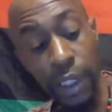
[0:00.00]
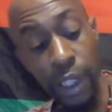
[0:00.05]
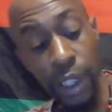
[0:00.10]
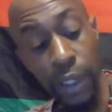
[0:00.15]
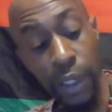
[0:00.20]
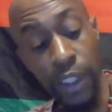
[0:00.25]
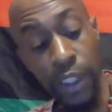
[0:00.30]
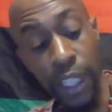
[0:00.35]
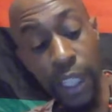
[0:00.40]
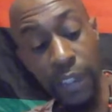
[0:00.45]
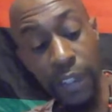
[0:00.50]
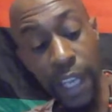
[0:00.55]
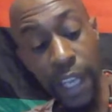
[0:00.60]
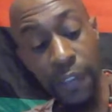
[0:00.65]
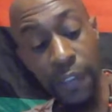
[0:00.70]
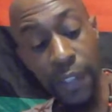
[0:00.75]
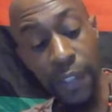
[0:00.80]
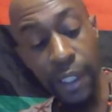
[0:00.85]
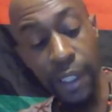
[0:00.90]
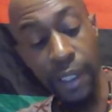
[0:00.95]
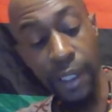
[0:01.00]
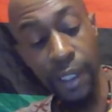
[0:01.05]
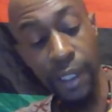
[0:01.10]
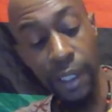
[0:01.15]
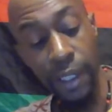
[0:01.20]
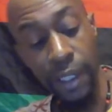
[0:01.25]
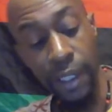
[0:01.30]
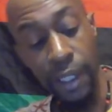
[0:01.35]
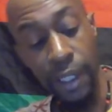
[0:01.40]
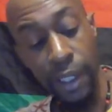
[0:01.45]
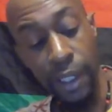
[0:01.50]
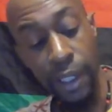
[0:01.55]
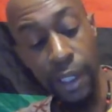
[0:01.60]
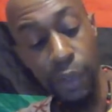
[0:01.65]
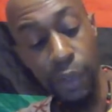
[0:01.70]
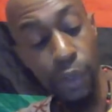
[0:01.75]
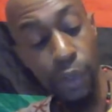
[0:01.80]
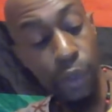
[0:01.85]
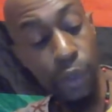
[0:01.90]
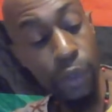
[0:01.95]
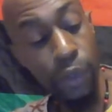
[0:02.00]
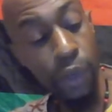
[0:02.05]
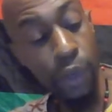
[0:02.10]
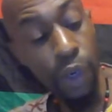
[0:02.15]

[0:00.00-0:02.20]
or South Africa controlled